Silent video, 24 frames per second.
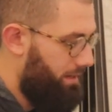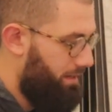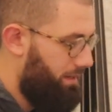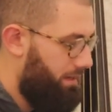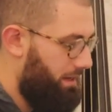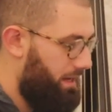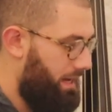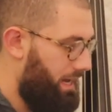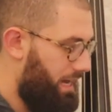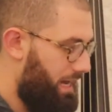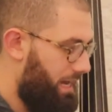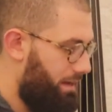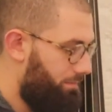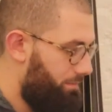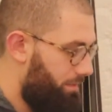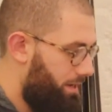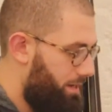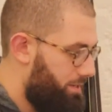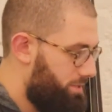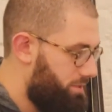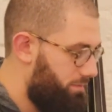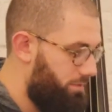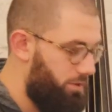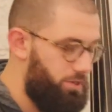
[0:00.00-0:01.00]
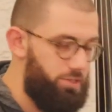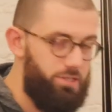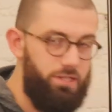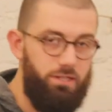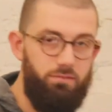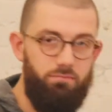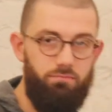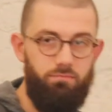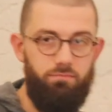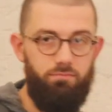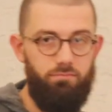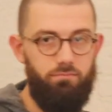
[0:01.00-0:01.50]
Here's a
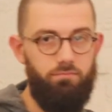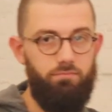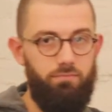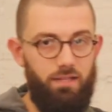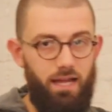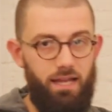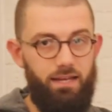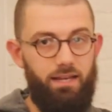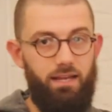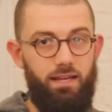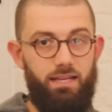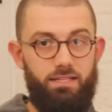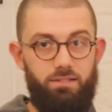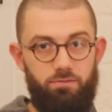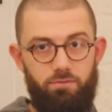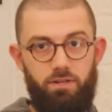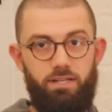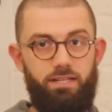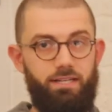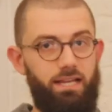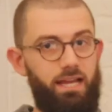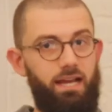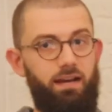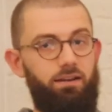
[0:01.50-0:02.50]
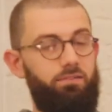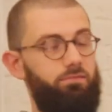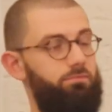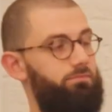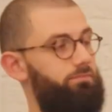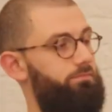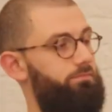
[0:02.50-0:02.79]
version that isn't written down.